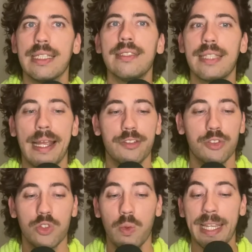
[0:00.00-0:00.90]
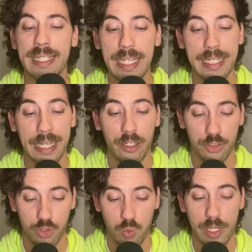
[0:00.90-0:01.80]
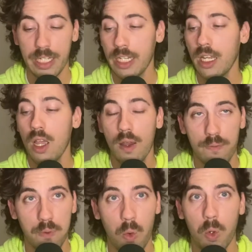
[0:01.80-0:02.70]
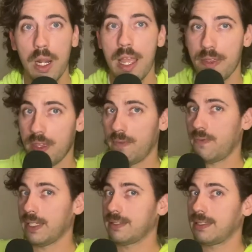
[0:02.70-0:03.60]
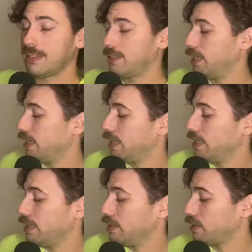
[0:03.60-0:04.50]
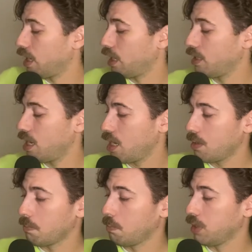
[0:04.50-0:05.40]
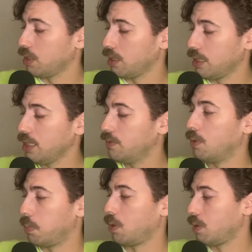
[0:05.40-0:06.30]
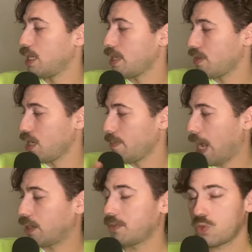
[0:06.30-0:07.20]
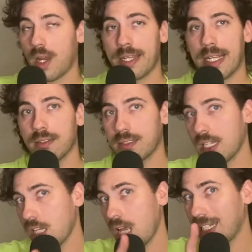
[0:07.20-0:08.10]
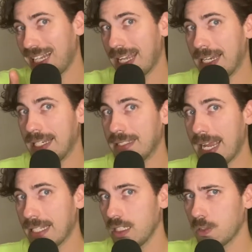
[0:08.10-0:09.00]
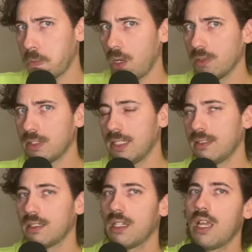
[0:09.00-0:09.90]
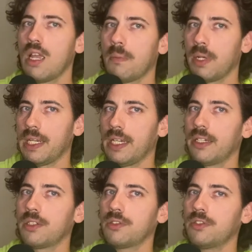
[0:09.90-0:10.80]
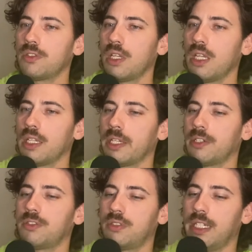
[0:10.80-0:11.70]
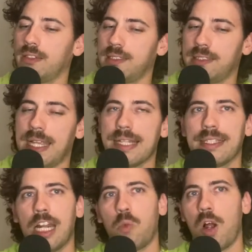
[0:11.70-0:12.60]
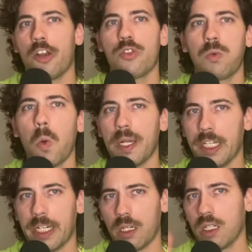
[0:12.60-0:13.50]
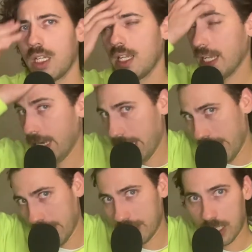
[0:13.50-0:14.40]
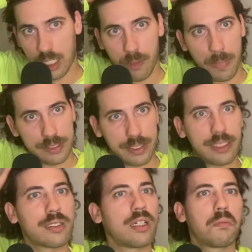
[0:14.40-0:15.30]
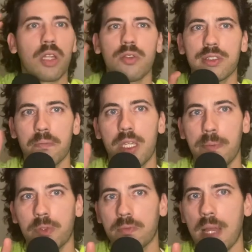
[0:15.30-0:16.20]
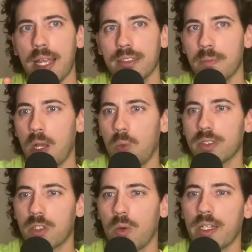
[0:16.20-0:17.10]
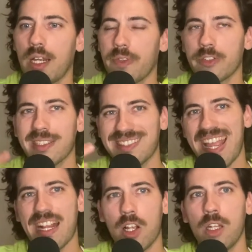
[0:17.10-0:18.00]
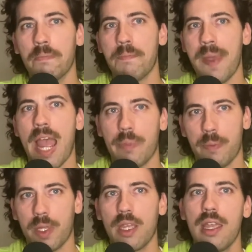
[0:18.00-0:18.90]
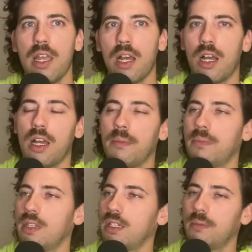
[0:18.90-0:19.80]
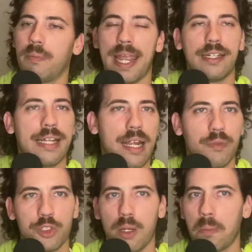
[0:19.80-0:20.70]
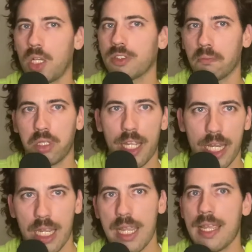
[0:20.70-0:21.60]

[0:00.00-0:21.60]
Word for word: These guys are swinging, and they are swinging for the fences. It is unbelievable, the amount of strikeouts that Atlanta has had this postseason. But here's a stat that I want to throw in here, and I think it's going to blow some people's minds about what's going on. There's a stat called BABIP, the batted average on balls in play.